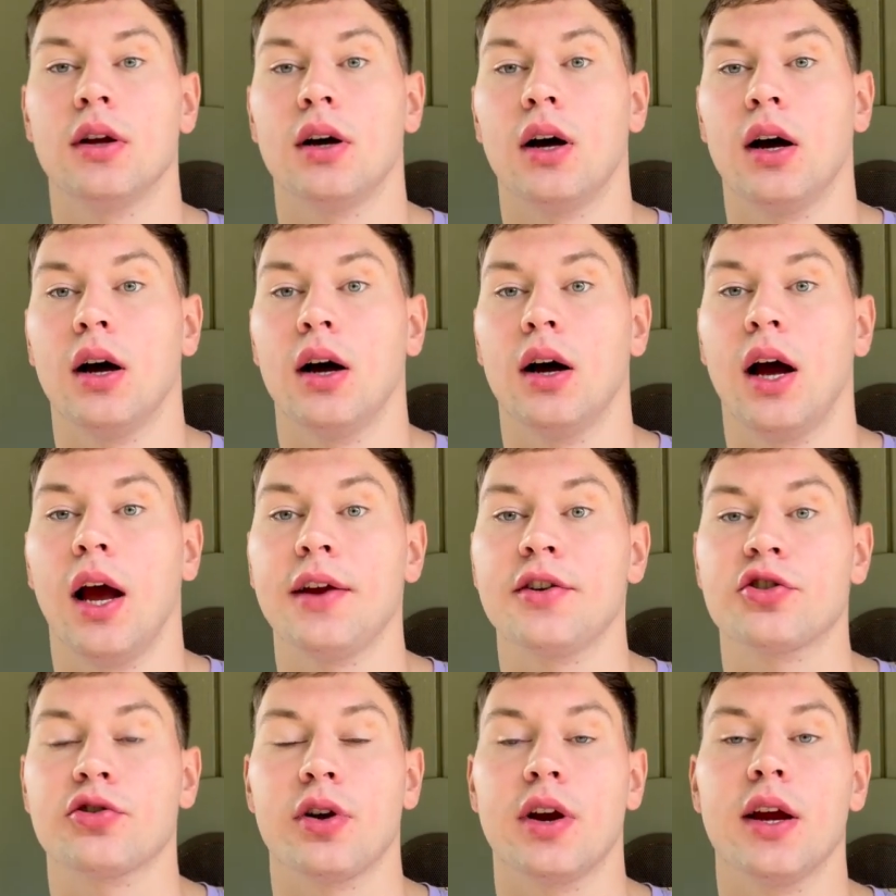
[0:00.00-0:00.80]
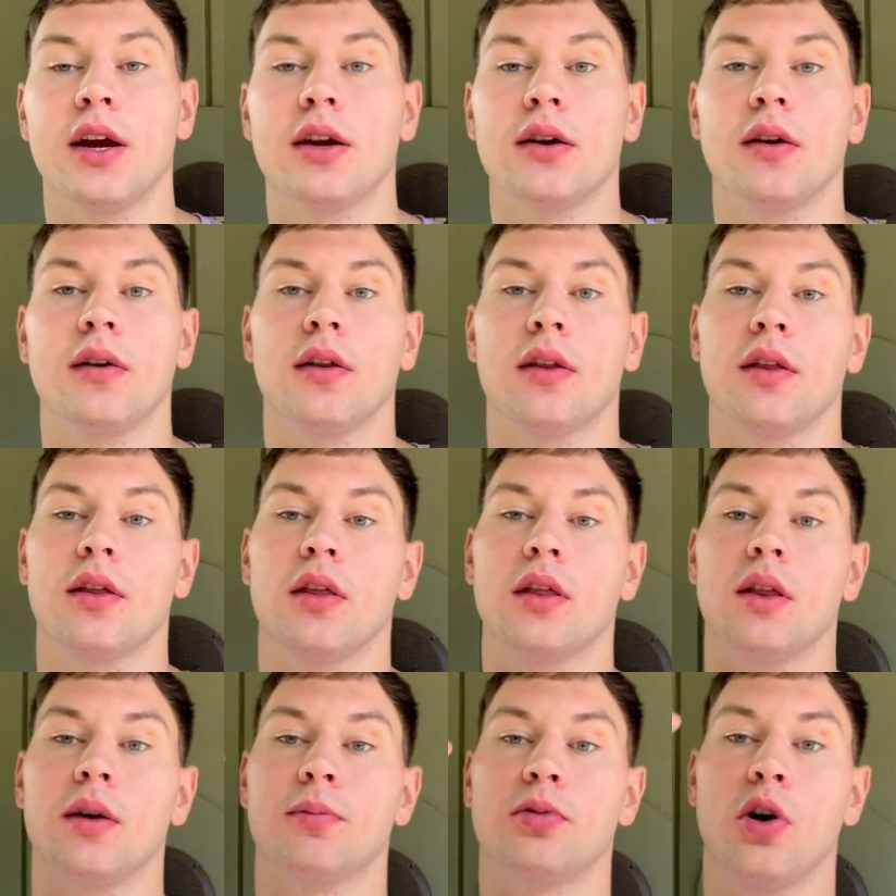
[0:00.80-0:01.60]
I train
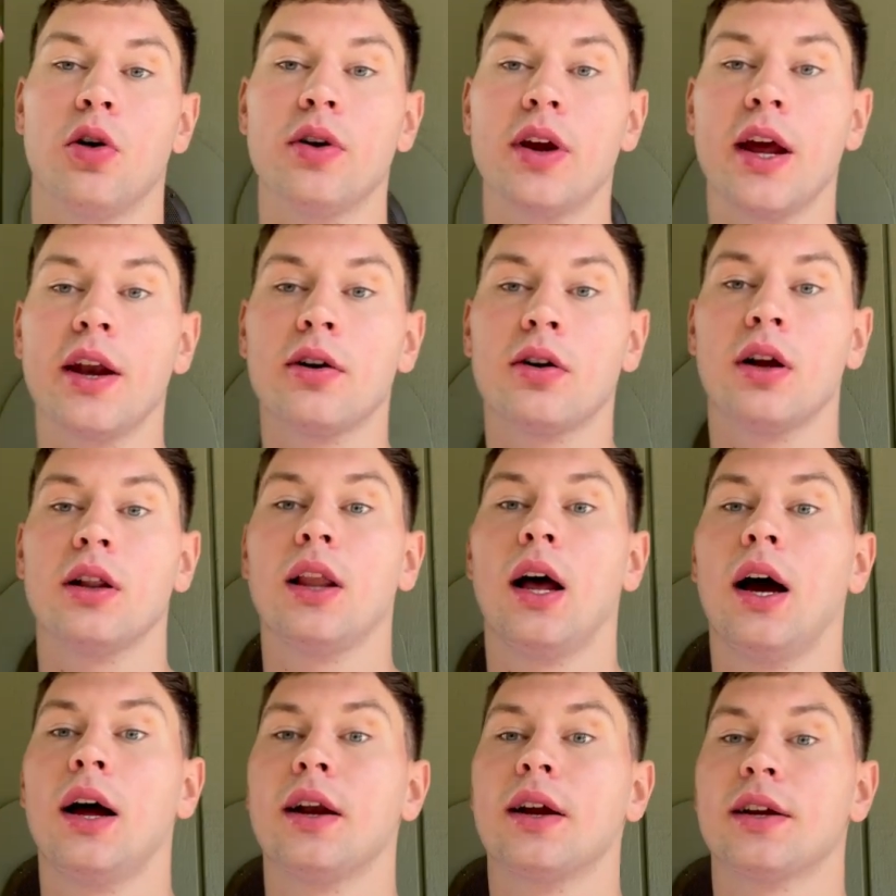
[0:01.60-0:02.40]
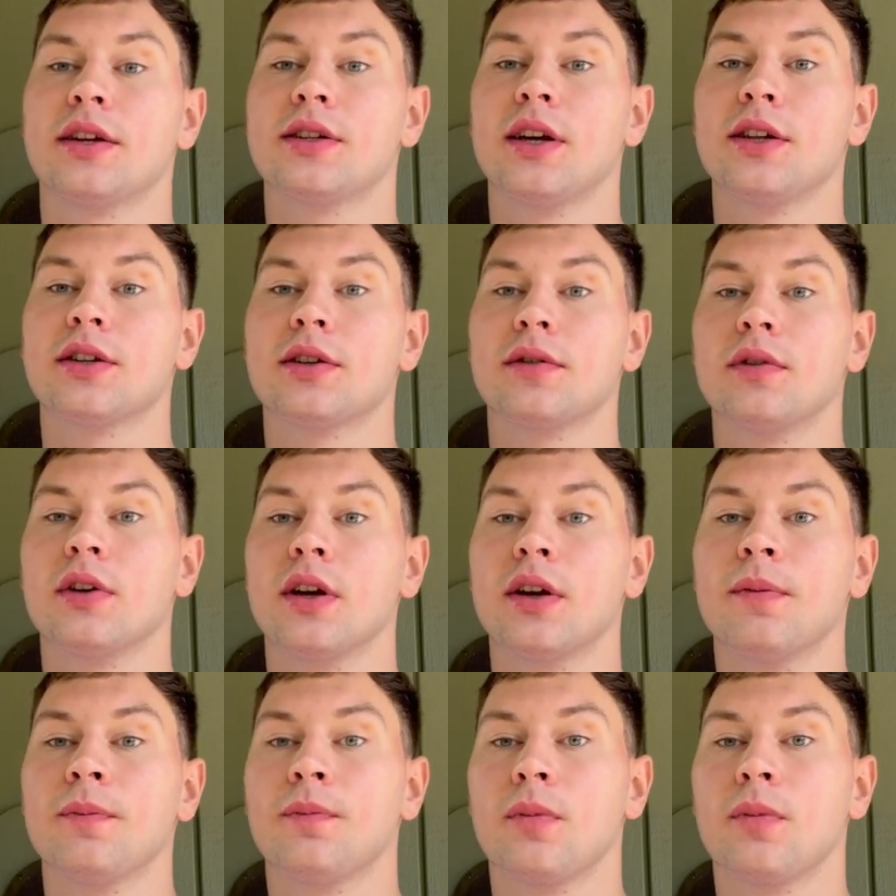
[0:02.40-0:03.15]
the pronator a lot extensively,